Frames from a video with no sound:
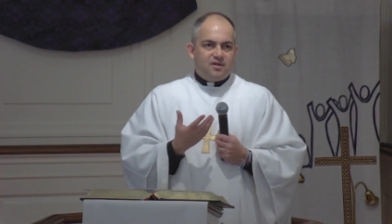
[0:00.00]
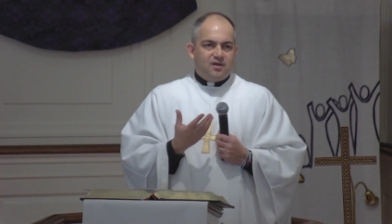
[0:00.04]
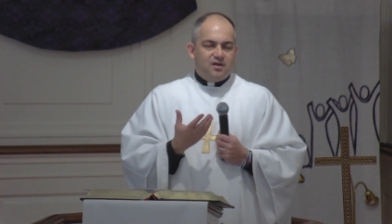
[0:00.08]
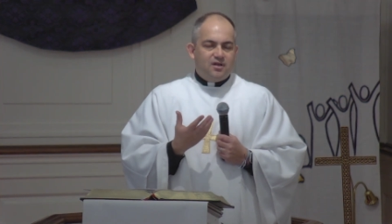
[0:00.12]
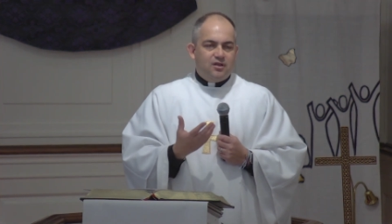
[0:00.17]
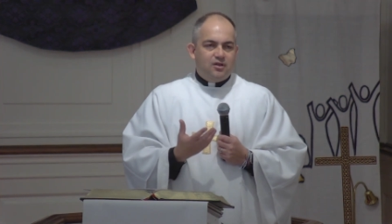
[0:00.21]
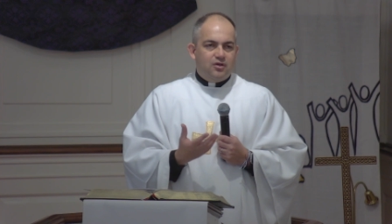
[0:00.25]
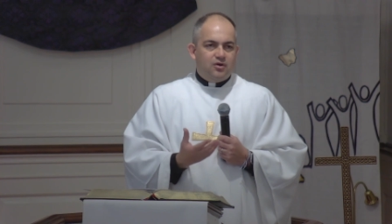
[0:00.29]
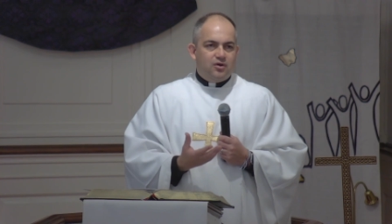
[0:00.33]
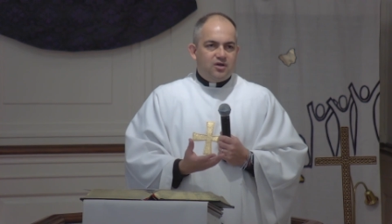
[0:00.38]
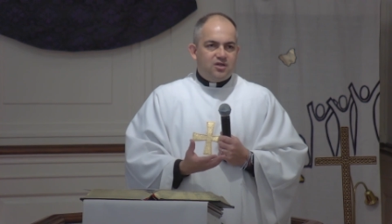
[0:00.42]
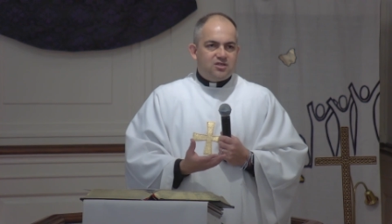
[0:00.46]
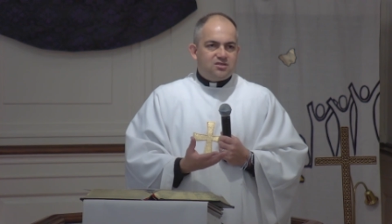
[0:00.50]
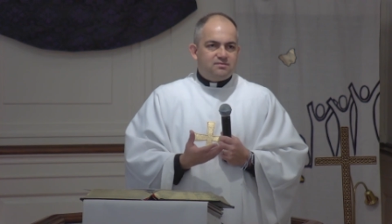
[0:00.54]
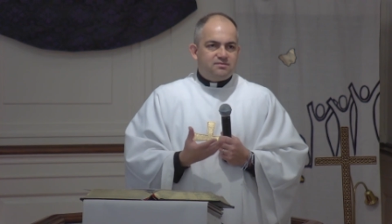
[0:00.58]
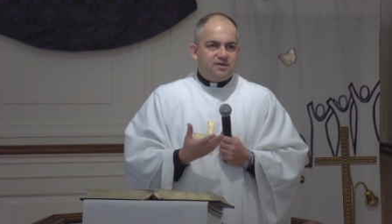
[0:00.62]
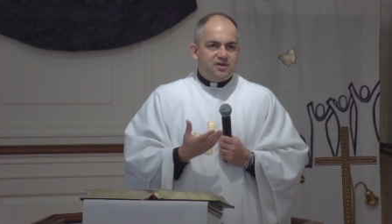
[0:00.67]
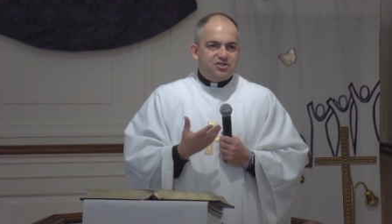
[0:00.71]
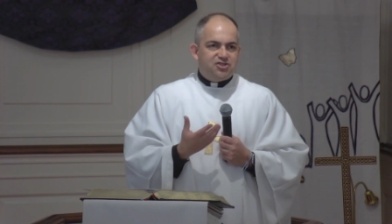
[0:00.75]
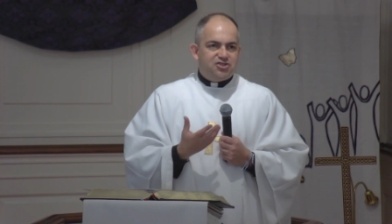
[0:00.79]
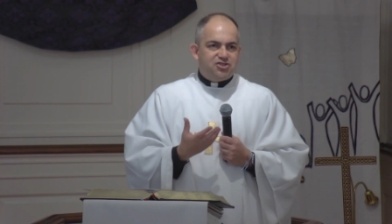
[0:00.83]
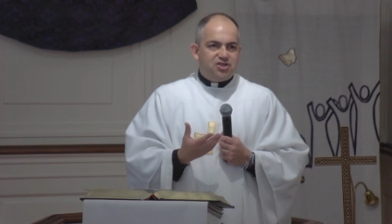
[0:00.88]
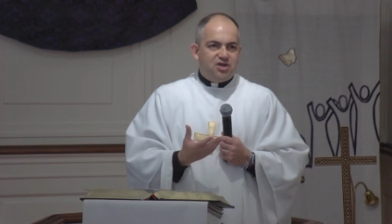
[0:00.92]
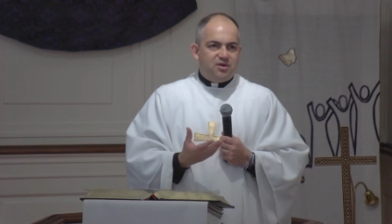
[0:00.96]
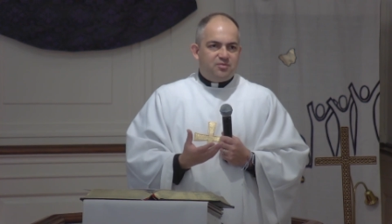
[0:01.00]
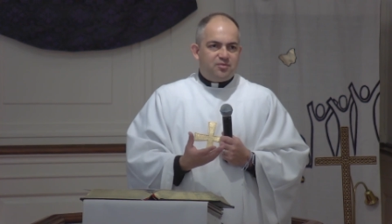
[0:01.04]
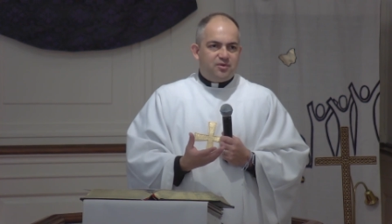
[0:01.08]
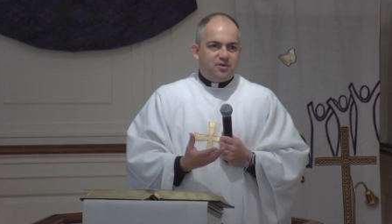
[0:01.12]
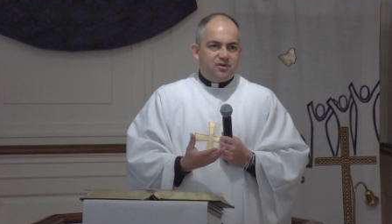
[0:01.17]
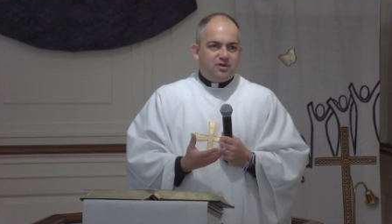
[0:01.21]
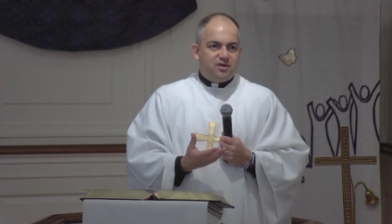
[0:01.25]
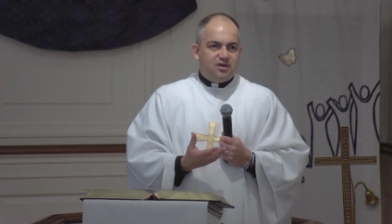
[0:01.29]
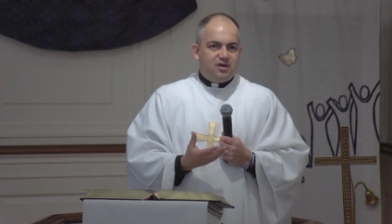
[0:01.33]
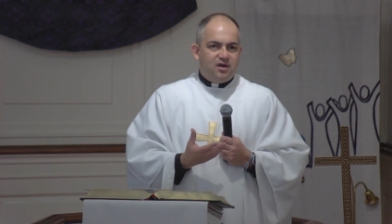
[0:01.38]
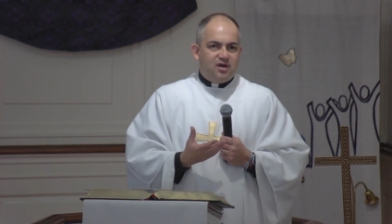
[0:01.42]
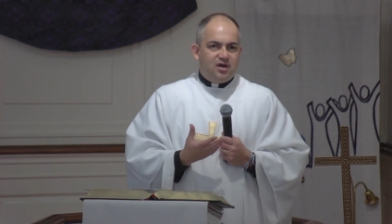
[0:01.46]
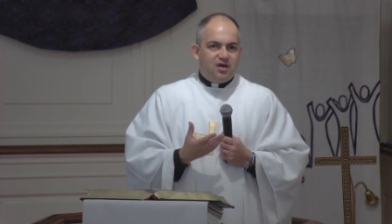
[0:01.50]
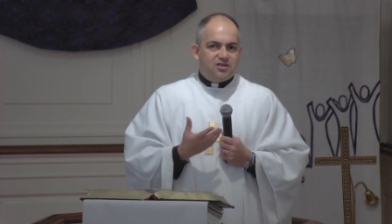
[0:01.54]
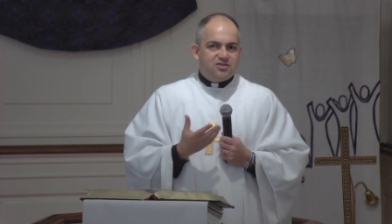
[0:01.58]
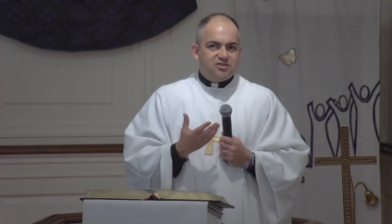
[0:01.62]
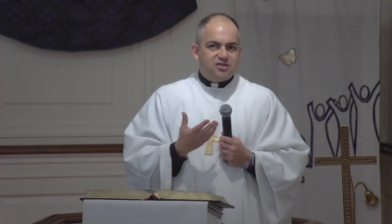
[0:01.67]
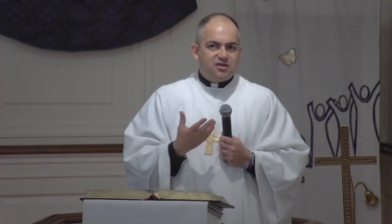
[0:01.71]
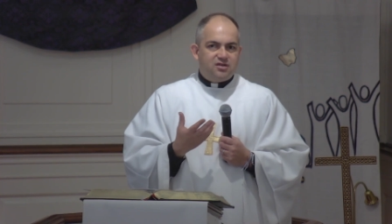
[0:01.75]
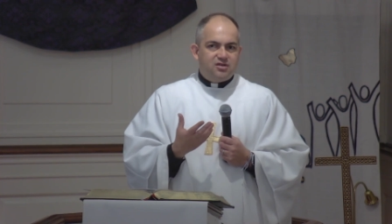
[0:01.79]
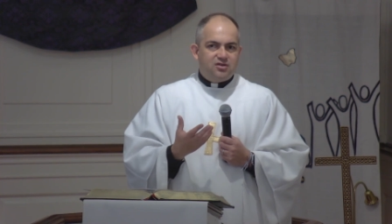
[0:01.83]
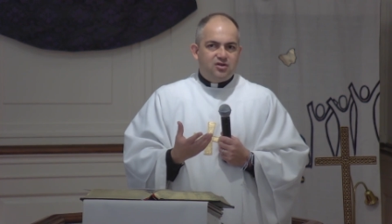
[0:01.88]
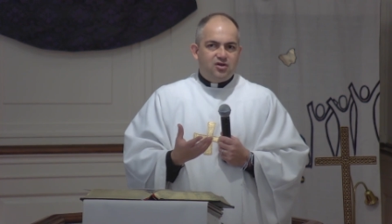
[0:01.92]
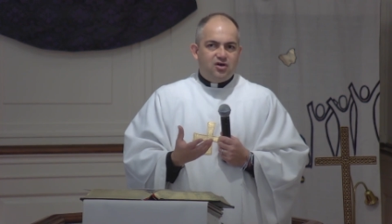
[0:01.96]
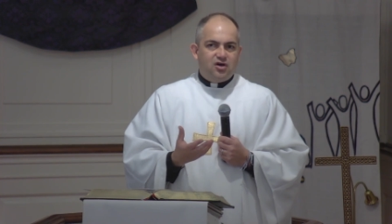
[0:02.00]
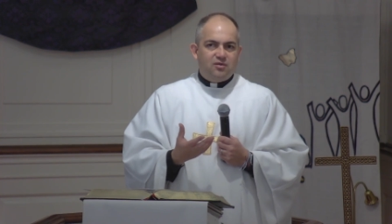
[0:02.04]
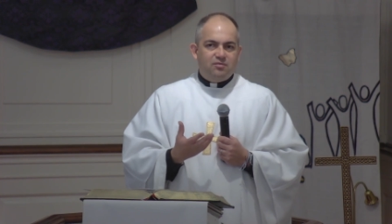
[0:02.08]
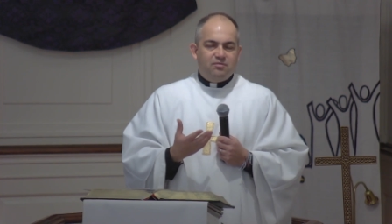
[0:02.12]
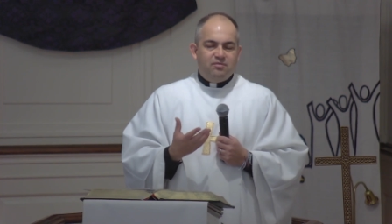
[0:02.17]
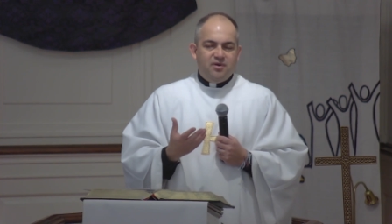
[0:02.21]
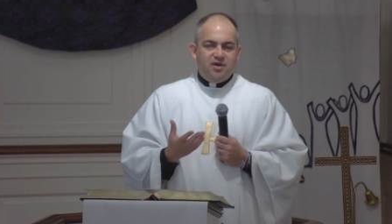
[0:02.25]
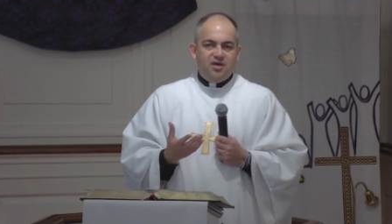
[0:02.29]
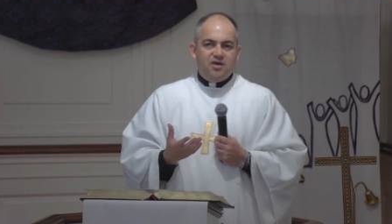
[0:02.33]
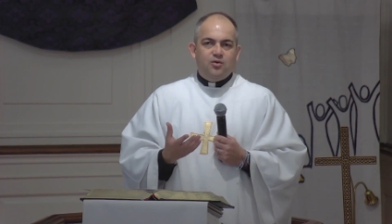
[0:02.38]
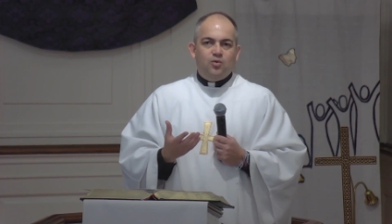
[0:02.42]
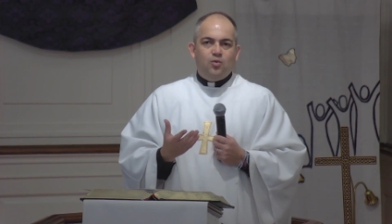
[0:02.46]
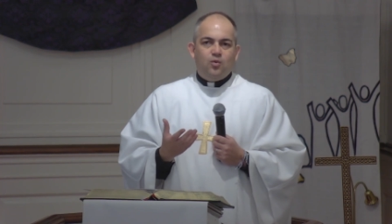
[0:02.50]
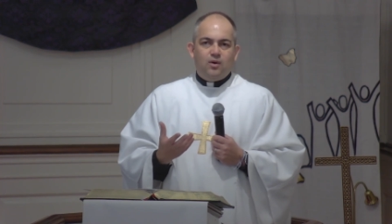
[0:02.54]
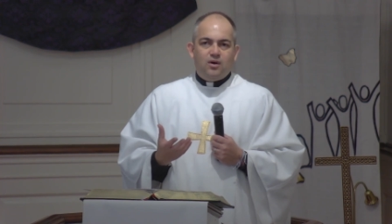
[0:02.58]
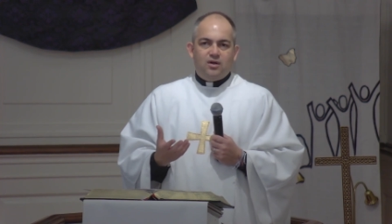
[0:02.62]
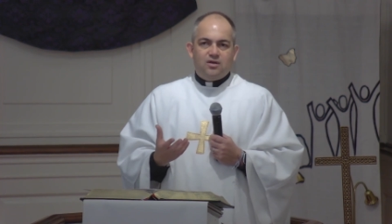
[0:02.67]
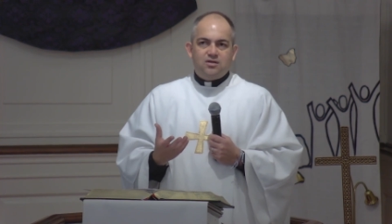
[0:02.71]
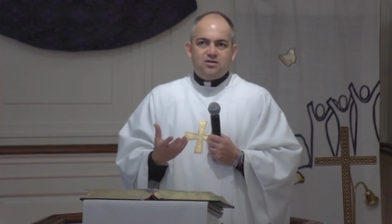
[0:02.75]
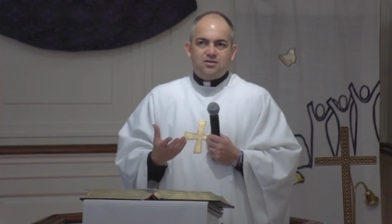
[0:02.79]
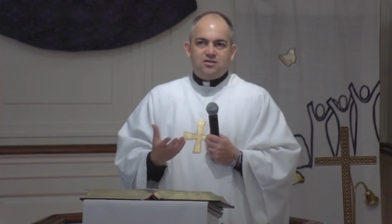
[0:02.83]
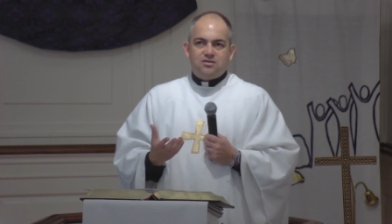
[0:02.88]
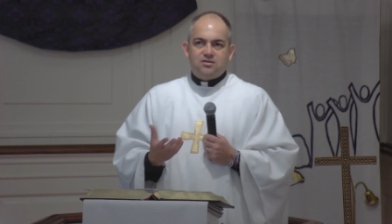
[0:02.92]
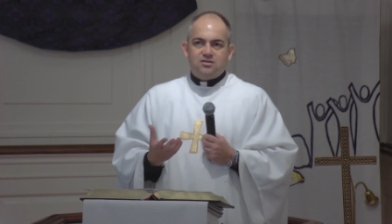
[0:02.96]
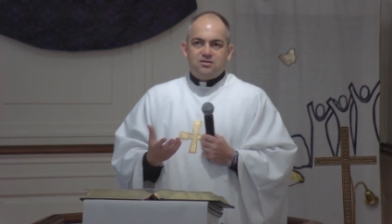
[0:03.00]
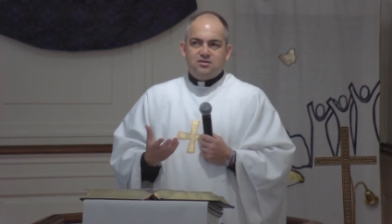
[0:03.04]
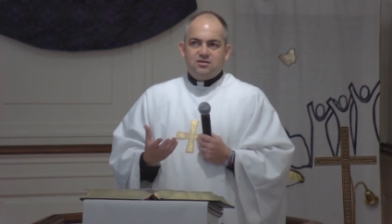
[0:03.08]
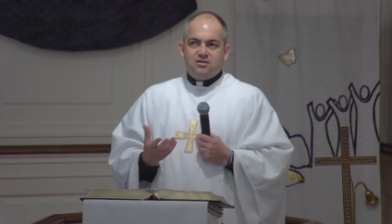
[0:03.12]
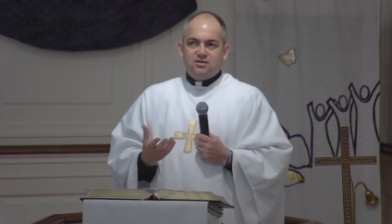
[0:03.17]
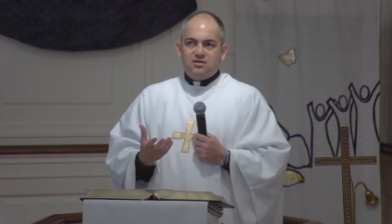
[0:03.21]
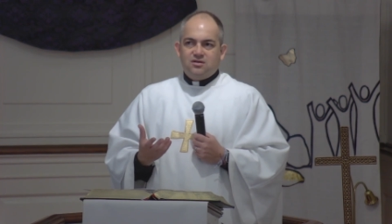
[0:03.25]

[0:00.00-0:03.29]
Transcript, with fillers: The Lord is my shepherd, I shall not be in want.